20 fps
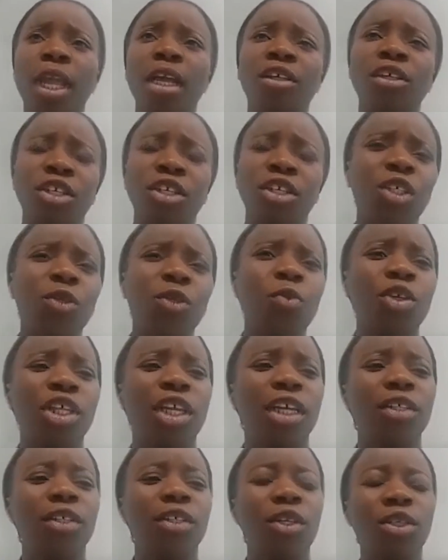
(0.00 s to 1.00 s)
So this
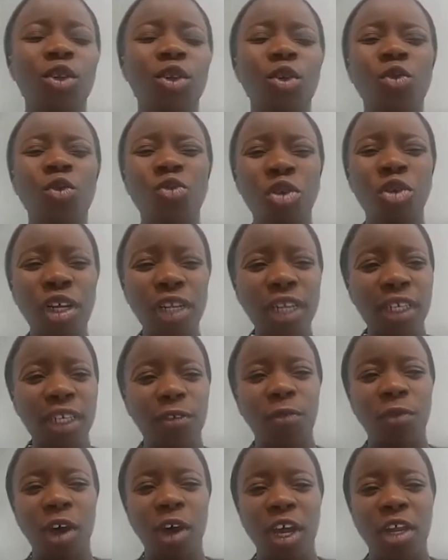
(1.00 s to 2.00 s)
project also really
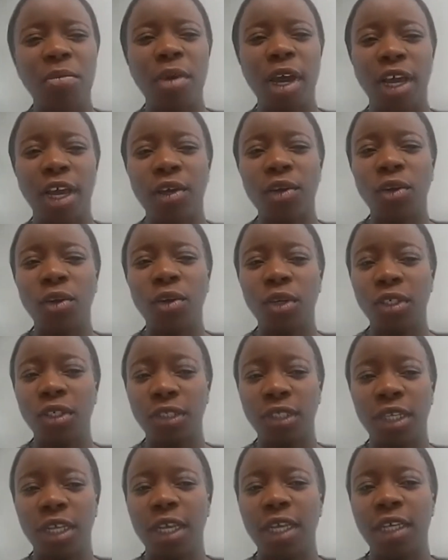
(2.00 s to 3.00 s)
defined my course
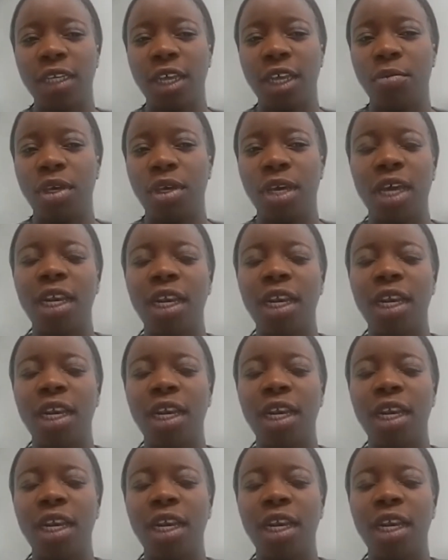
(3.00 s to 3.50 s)
in academia,